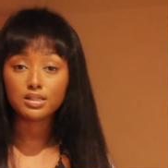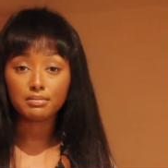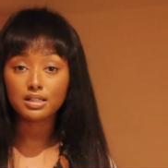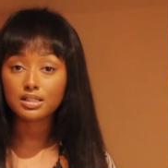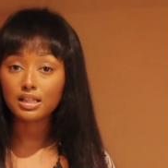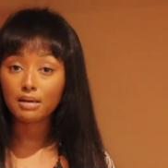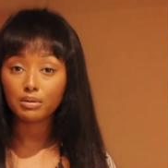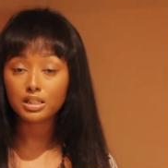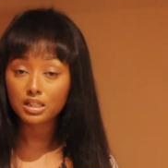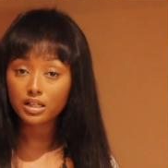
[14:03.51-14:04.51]
some
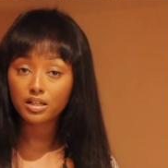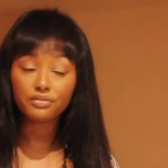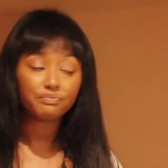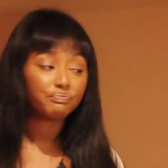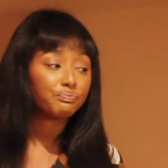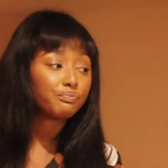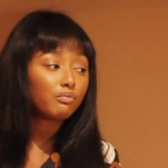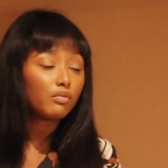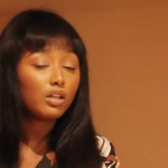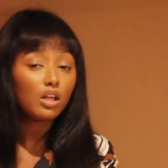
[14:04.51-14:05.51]
celebrities live,
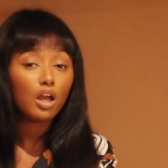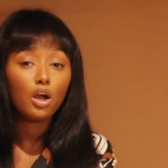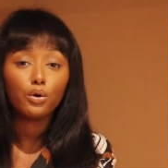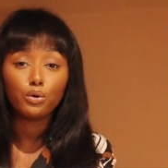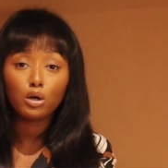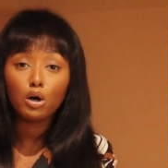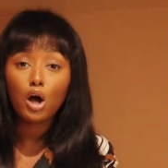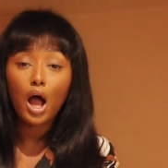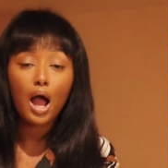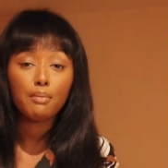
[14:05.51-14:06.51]

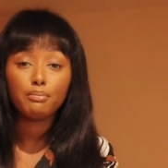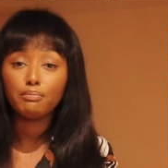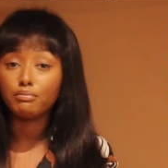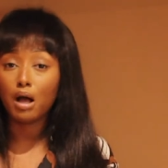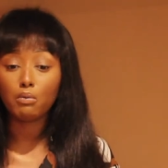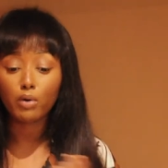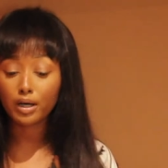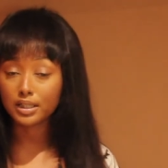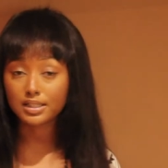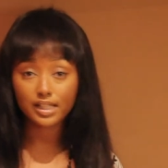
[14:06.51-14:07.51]
girl, I'm, I'm
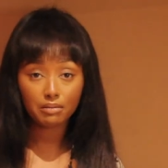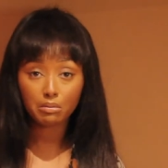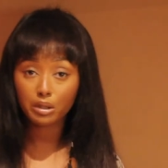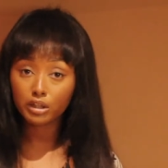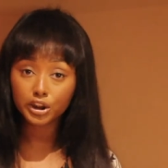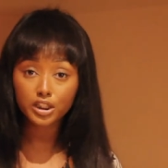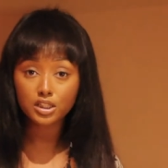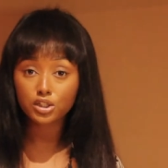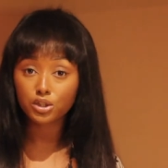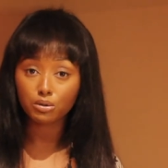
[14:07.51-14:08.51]
wearing the same Amiri jeans
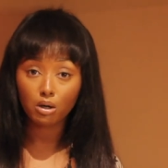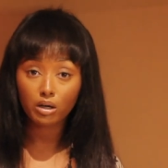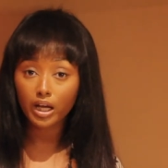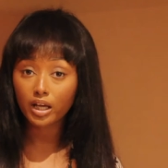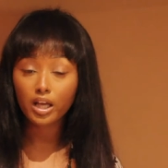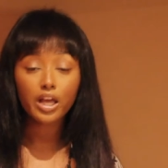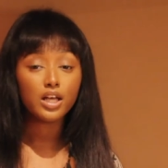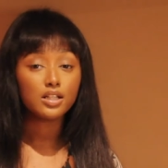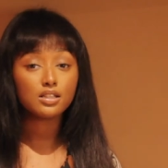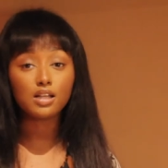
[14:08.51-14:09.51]
as you, okay?
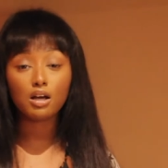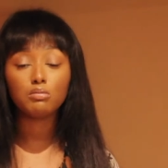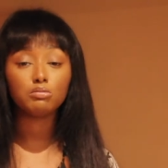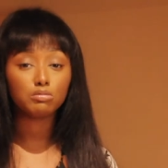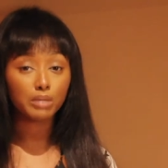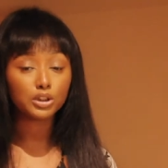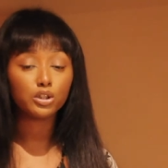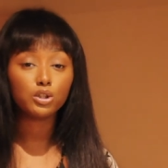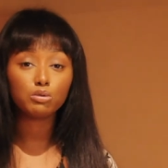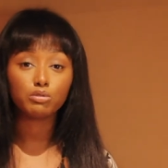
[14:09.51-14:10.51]
So make
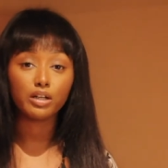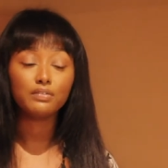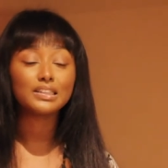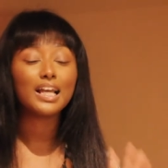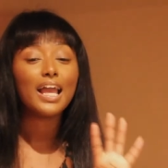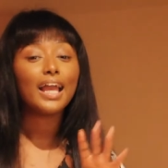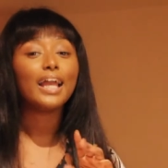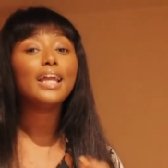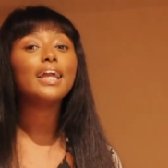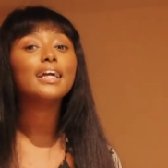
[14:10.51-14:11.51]
sure you thrift.
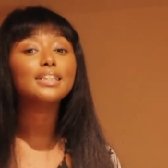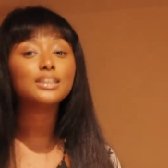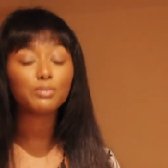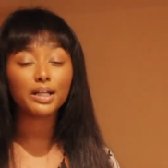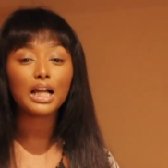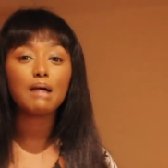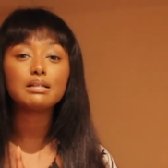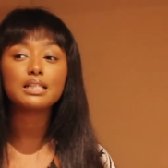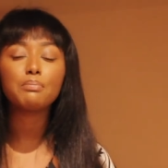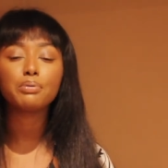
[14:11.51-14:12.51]
And when it
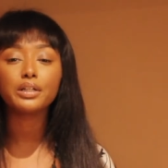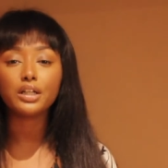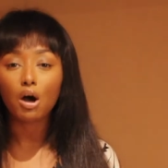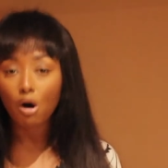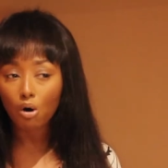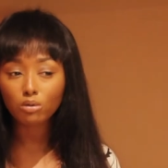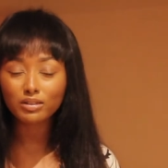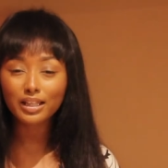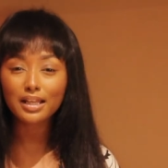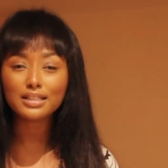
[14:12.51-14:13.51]
comes to pre-owned
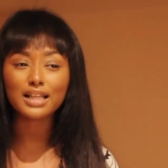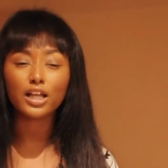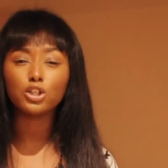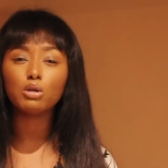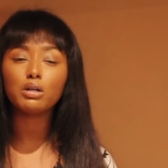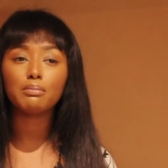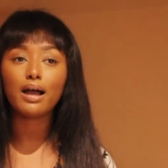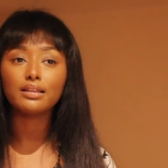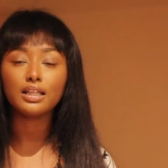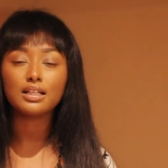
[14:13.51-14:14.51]
things, like you don't want
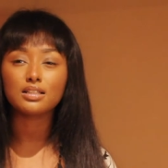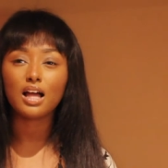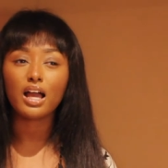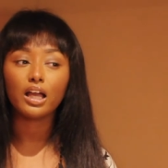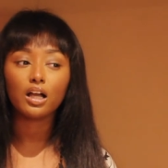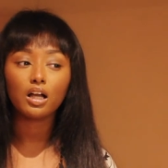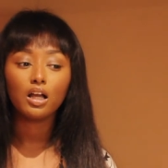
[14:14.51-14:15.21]
to buy things like